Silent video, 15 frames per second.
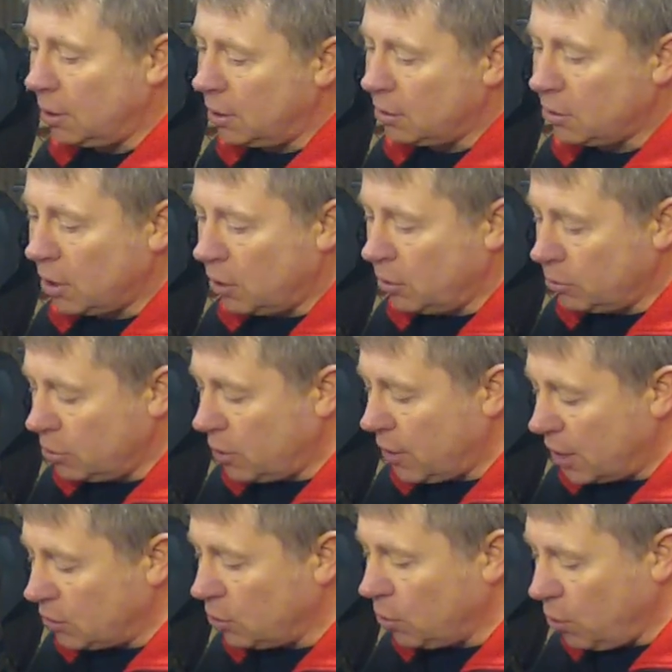So
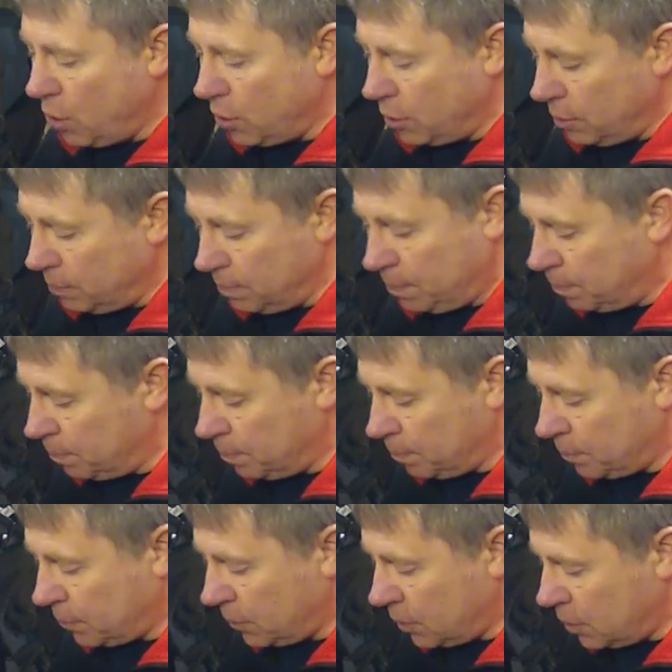that's all good.
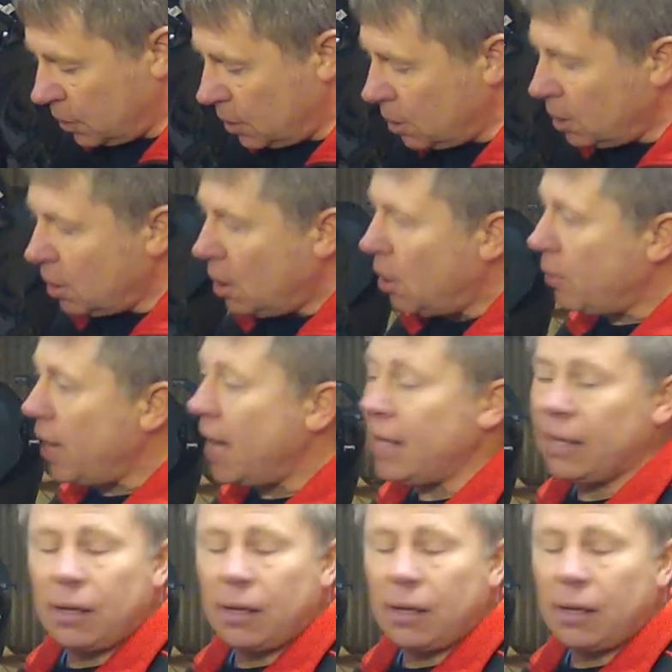Okay,